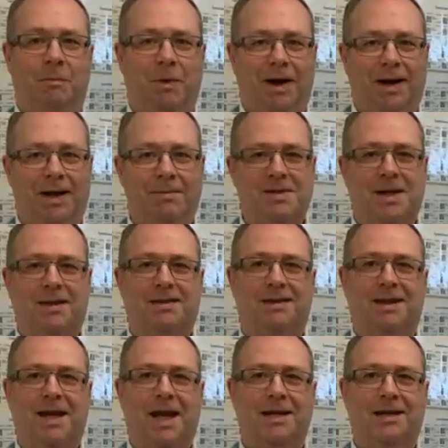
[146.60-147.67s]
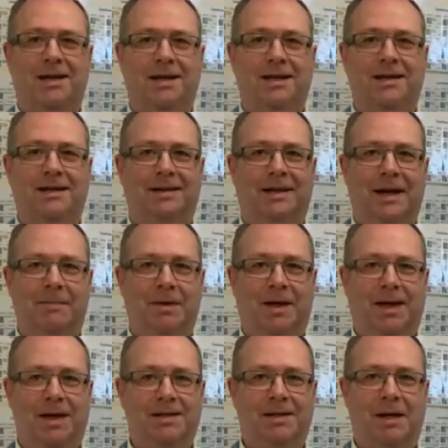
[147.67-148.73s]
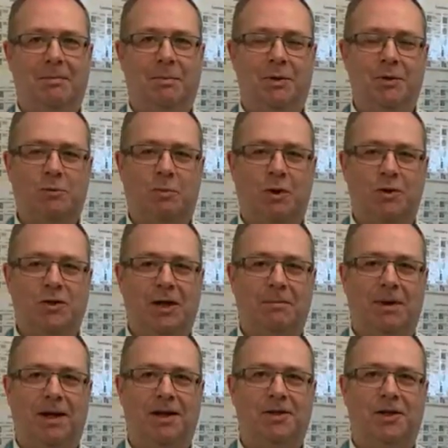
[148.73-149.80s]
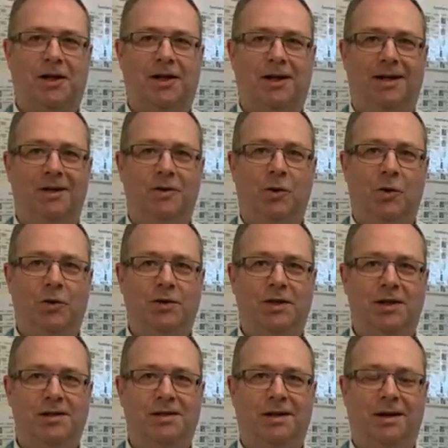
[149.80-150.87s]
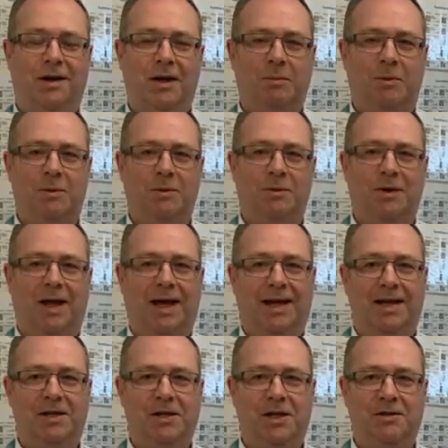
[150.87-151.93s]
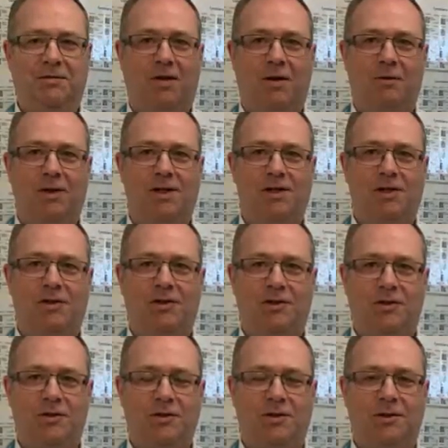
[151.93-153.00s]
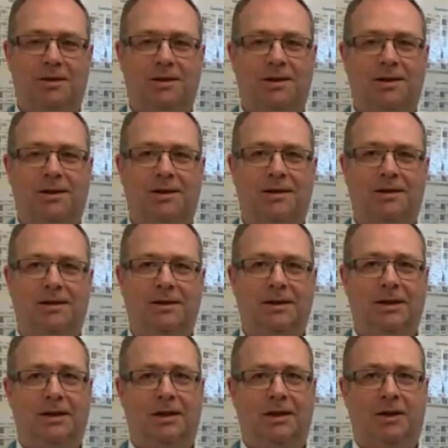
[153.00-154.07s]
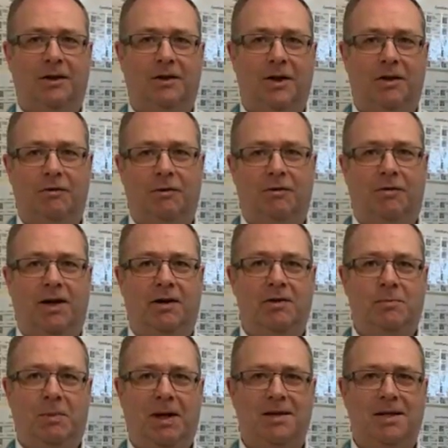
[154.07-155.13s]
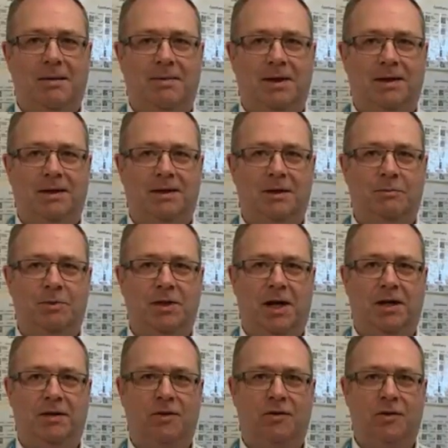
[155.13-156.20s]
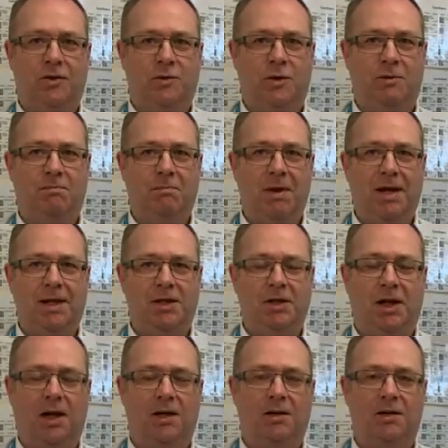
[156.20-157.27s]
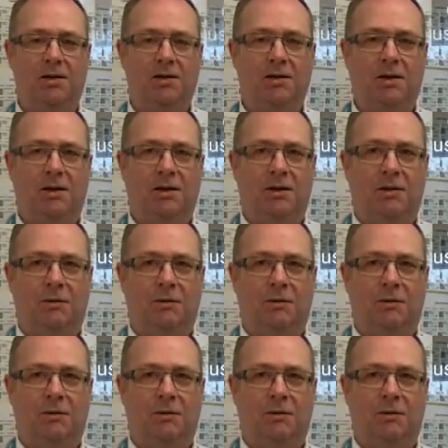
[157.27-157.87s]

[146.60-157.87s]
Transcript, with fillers: My name is Anthony Kennelly. I'm the CareScan Plus Project Manager at North Tees and Hartlepool NHS Foundation Trust. The coronavirus pandemic has presented the Trust with many challenges,